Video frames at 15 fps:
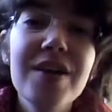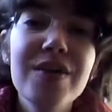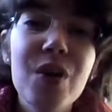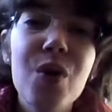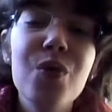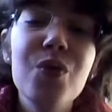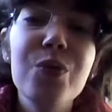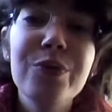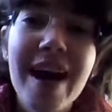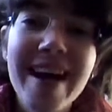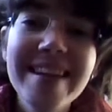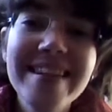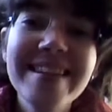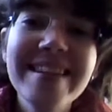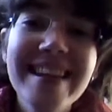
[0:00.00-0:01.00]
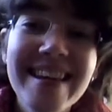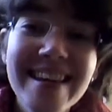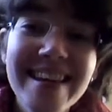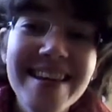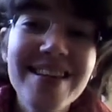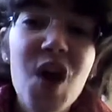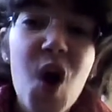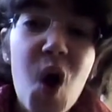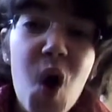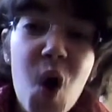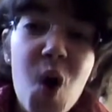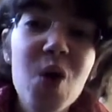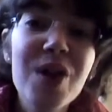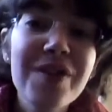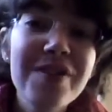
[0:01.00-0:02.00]
So write it
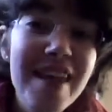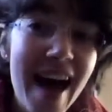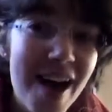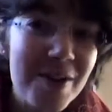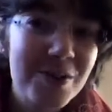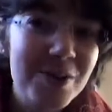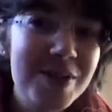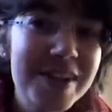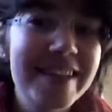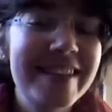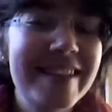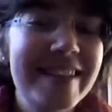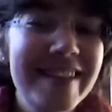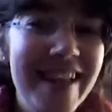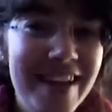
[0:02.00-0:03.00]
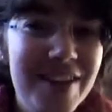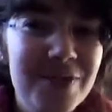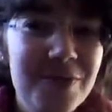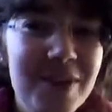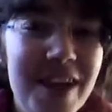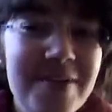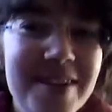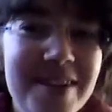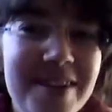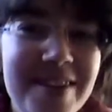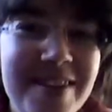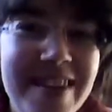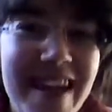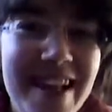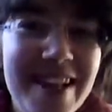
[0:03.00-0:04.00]
all down. That's what I wanted
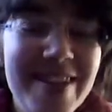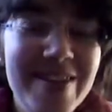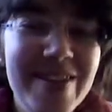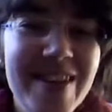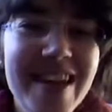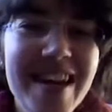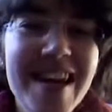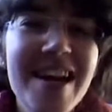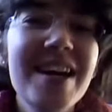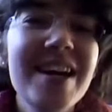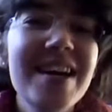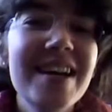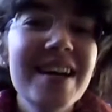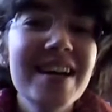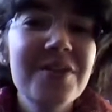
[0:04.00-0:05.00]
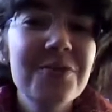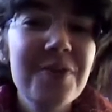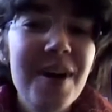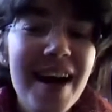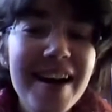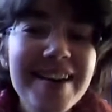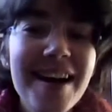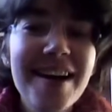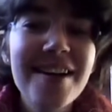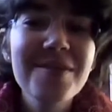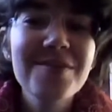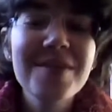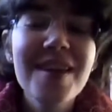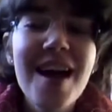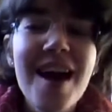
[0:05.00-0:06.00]
to tell you. Write
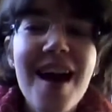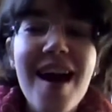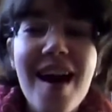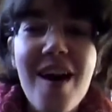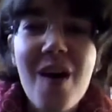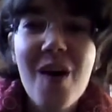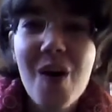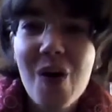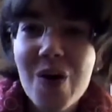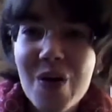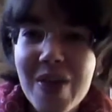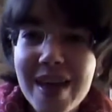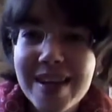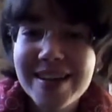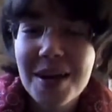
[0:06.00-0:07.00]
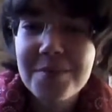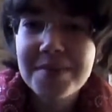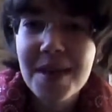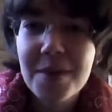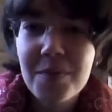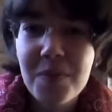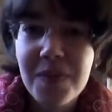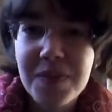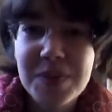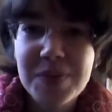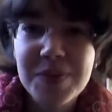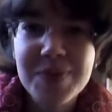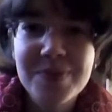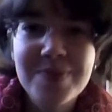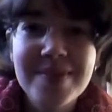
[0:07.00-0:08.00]
out all that comes up with
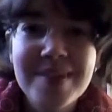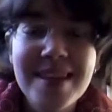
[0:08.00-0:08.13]
you.